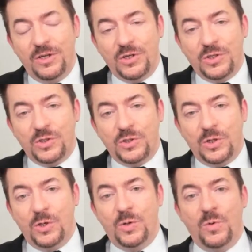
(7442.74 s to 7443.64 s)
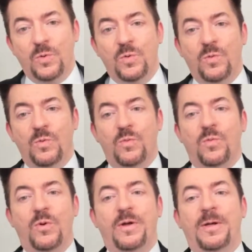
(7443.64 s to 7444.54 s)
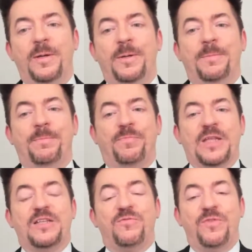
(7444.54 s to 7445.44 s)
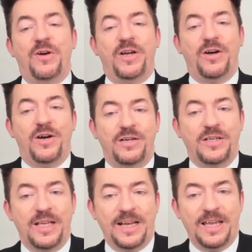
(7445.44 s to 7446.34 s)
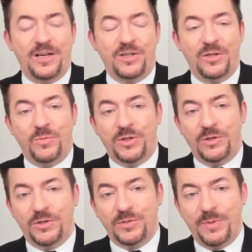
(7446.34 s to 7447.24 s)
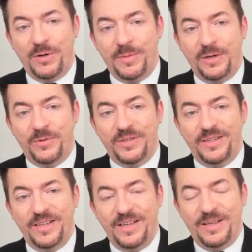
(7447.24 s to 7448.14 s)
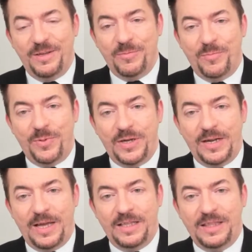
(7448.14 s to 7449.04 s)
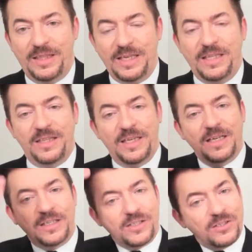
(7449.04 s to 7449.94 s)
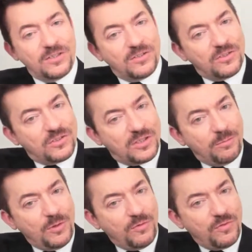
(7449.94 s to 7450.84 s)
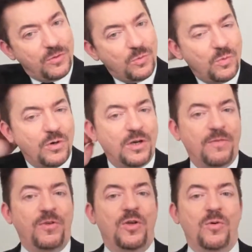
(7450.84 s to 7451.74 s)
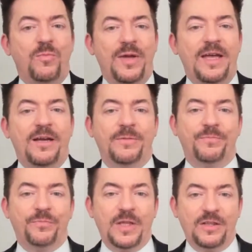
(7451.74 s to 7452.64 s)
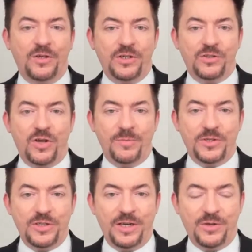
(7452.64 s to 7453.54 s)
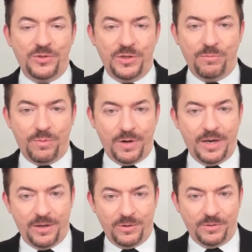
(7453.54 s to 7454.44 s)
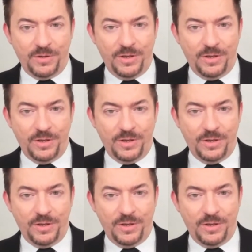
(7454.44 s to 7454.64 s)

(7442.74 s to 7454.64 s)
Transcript: So it's very hard to get a handle on what they're experimenting with. But I think that some of the work, if you go back and look at Thomas Townsend Brown,